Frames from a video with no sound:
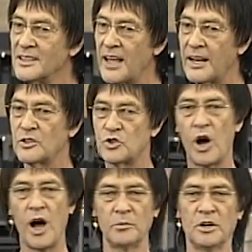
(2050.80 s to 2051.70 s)
Then,
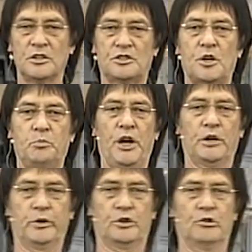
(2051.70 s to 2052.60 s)
so I'm going to sit
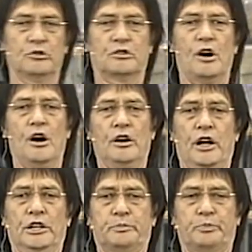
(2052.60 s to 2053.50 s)
back because God
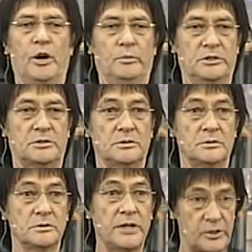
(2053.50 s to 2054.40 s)
has promised.
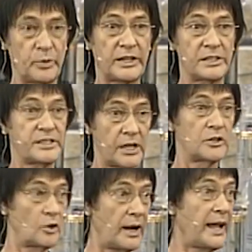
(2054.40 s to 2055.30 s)
Yes, we can see
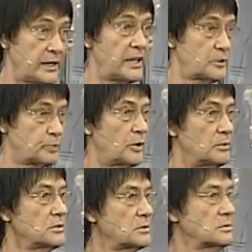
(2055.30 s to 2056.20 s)
on your land he has
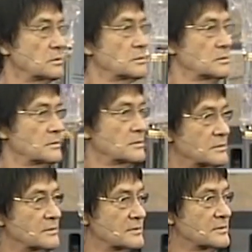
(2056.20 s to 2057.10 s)
promised.
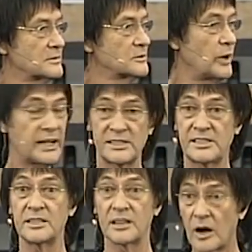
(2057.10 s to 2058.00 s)
We can
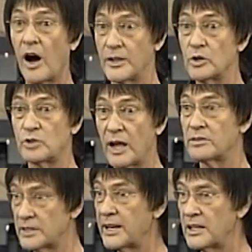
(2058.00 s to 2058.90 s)
see the car you
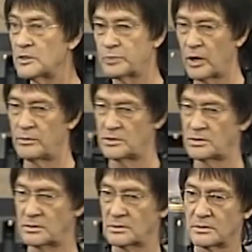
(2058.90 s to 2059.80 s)
travel that he has
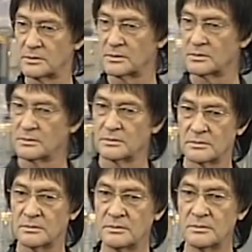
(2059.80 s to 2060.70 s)
promised.
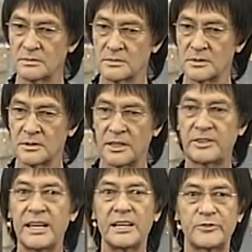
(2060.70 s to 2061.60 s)
The
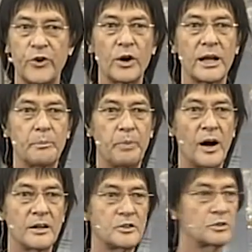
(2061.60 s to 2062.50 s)
thing is falling apart.